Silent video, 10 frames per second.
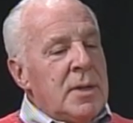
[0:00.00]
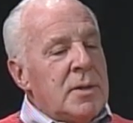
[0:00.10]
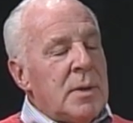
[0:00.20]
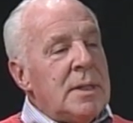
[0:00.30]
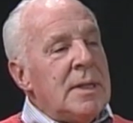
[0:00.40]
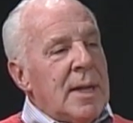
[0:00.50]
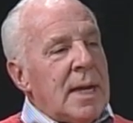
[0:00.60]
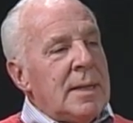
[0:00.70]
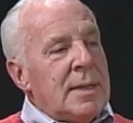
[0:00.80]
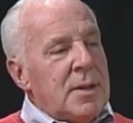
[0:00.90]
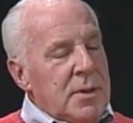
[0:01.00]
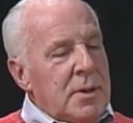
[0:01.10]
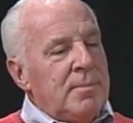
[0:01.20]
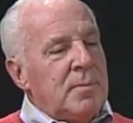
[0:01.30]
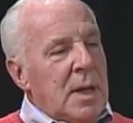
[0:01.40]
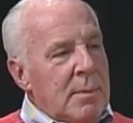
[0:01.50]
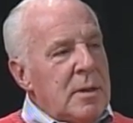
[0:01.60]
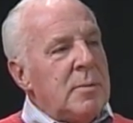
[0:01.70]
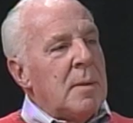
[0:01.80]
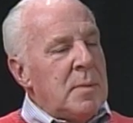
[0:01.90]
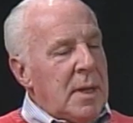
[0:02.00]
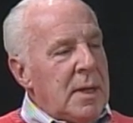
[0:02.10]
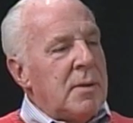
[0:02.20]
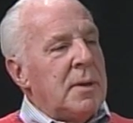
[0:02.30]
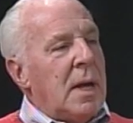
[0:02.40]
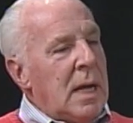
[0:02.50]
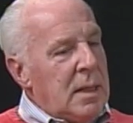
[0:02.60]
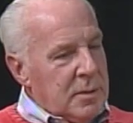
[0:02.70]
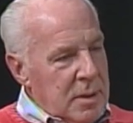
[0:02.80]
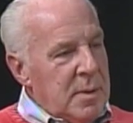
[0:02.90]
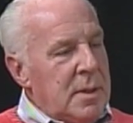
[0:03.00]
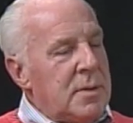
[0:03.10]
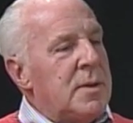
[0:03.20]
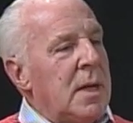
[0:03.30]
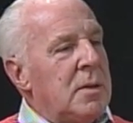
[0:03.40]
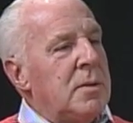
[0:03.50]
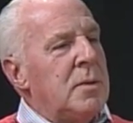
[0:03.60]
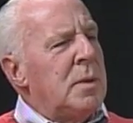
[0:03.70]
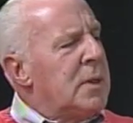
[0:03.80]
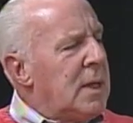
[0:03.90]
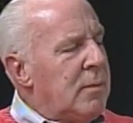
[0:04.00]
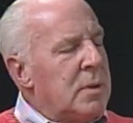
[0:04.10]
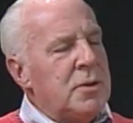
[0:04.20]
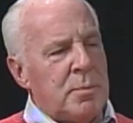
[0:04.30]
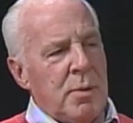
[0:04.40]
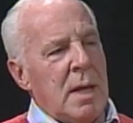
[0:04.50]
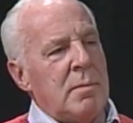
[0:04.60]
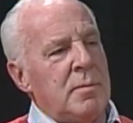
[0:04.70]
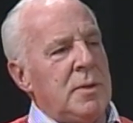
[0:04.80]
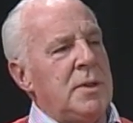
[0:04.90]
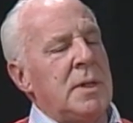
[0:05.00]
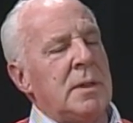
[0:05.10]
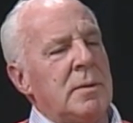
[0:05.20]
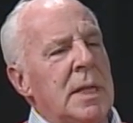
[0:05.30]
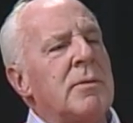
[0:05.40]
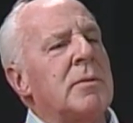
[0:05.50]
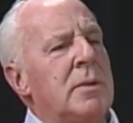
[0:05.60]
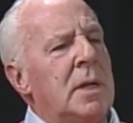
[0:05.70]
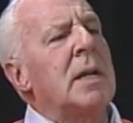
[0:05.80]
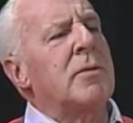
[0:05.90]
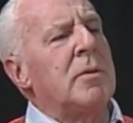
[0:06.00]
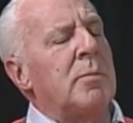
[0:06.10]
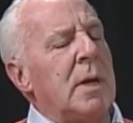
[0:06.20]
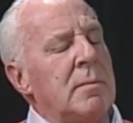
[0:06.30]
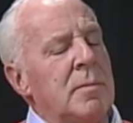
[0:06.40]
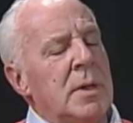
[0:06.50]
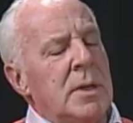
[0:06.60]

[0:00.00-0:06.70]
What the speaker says: So I did that. I said, you know, I'm going to in that area. I'll come in and say hello to you. What do you have? What's your problem? She said, electrical problem.